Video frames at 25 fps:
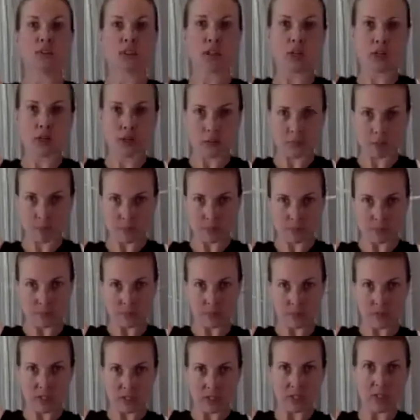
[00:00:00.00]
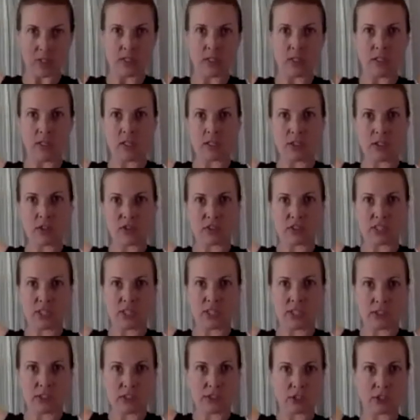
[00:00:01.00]
arm, and you'll
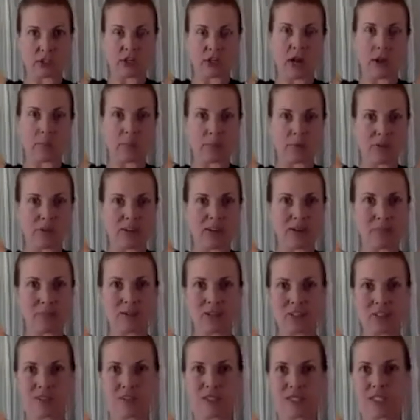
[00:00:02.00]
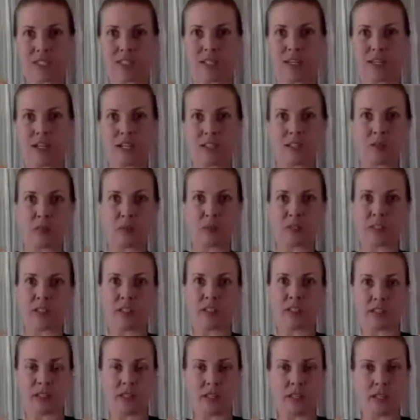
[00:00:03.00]
take your strap, just like that, the bend
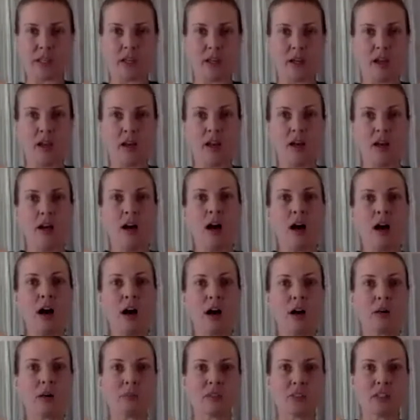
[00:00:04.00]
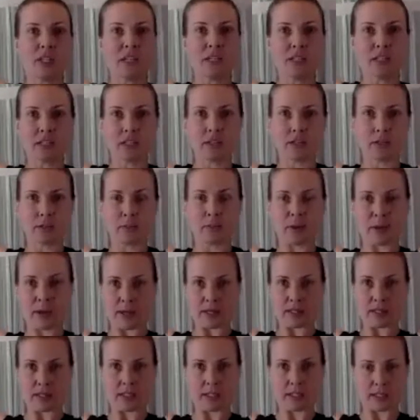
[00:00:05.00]
in the arms, 90-degree
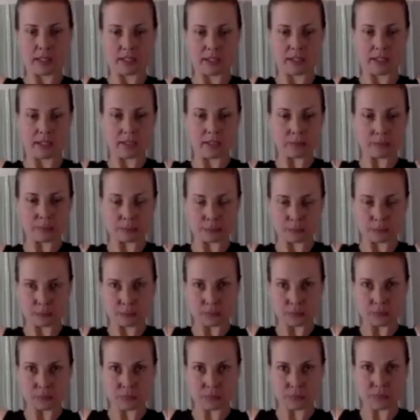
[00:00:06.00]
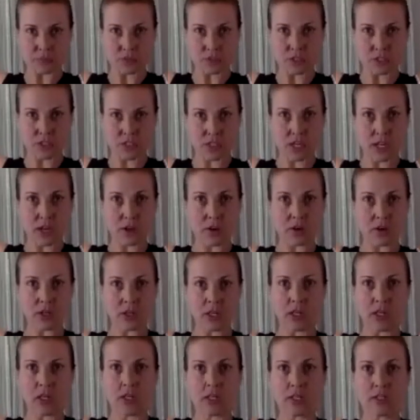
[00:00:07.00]
bend. Now,
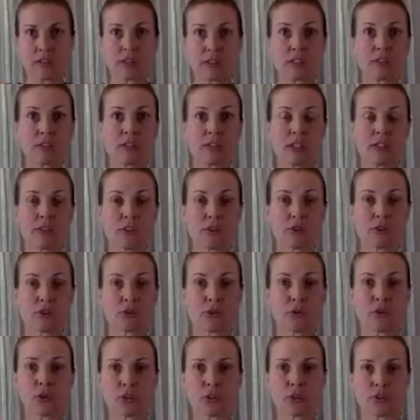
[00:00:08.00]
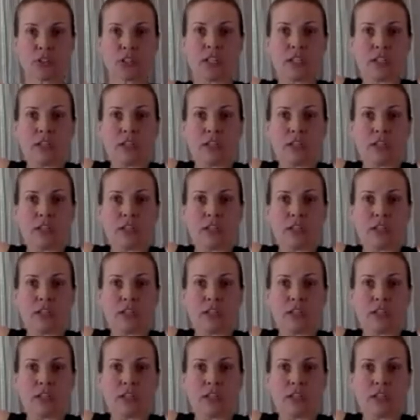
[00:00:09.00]
to set the shoulders, right?